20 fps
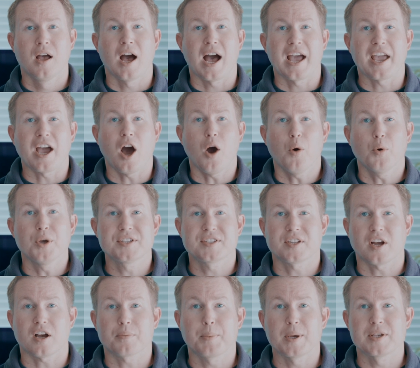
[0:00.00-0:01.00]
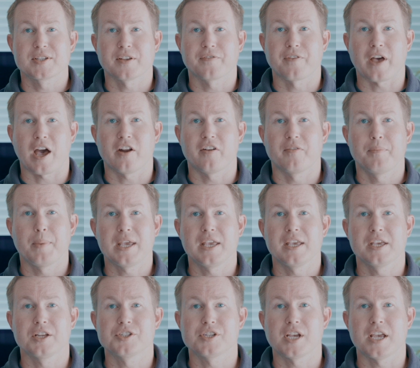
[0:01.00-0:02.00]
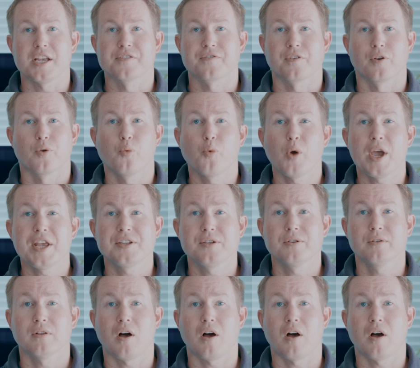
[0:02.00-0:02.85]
I always talk myself out of making a change for way too